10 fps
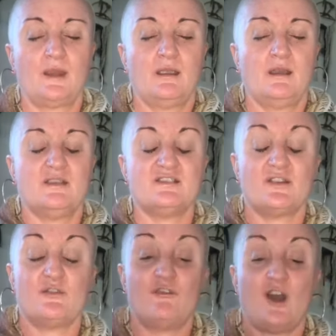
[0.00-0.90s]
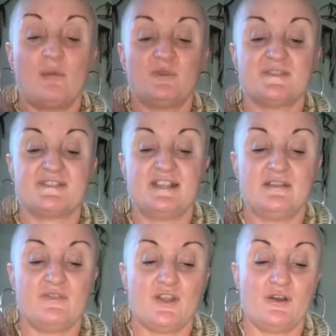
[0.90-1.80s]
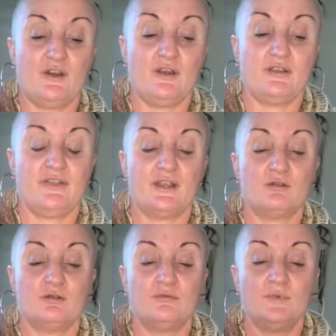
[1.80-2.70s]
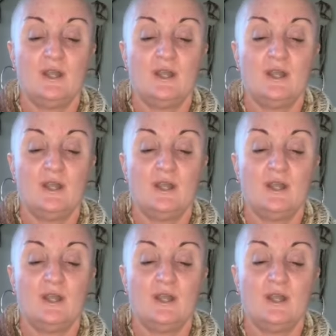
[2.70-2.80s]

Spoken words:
So the vibrancy of the earth, it could,